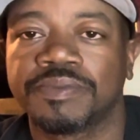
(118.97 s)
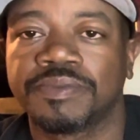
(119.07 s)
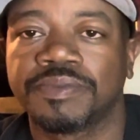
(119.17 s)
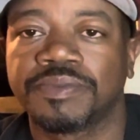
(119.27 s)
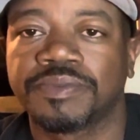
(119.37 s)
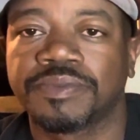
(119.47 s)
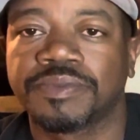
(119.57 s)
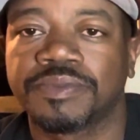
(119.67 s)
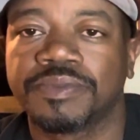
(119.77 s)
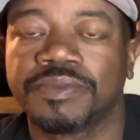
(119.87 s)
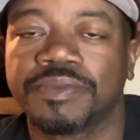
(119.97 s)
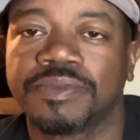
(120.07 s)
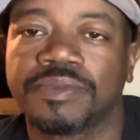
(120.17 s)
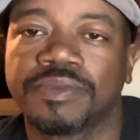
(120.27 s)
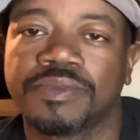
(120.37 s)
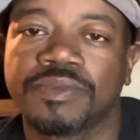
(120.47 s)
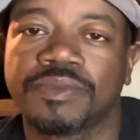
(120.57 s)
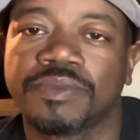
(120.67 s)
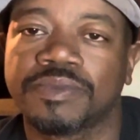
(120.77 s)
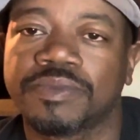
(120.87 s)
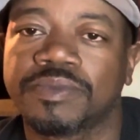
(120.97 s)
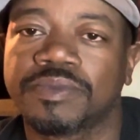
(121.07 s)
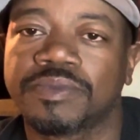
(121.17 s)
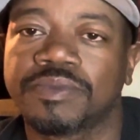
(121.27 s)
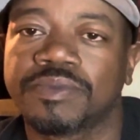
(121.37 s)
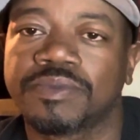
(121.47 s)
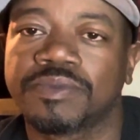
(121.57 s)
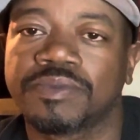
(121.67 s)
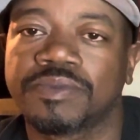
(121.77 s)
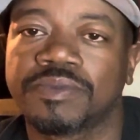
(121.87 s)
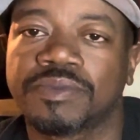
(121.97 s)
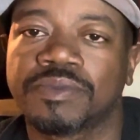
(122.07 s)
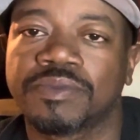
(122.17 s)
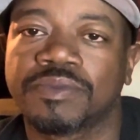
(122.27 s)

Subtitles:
The person shown says nothing.